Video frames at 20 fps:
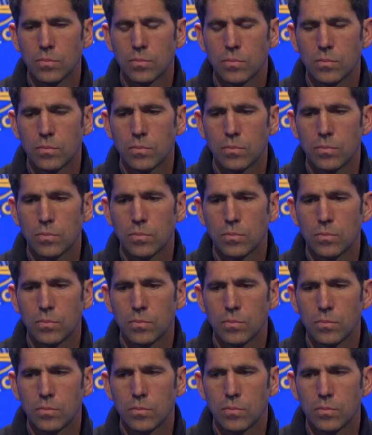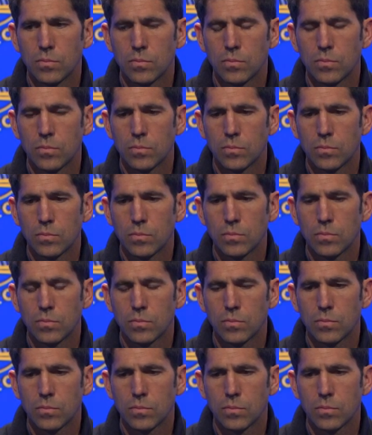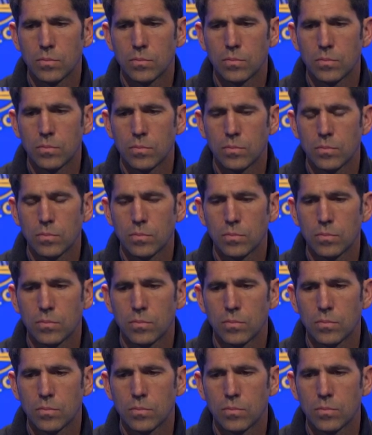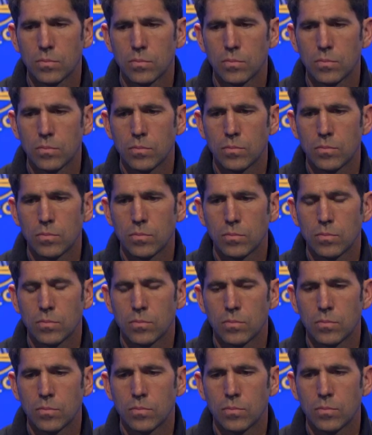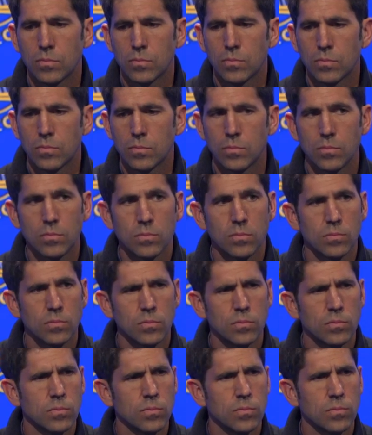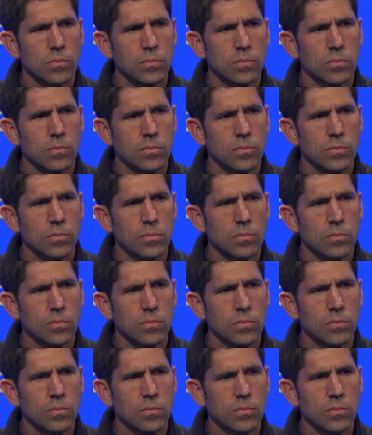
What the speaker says: No words are spoken by the person on screen.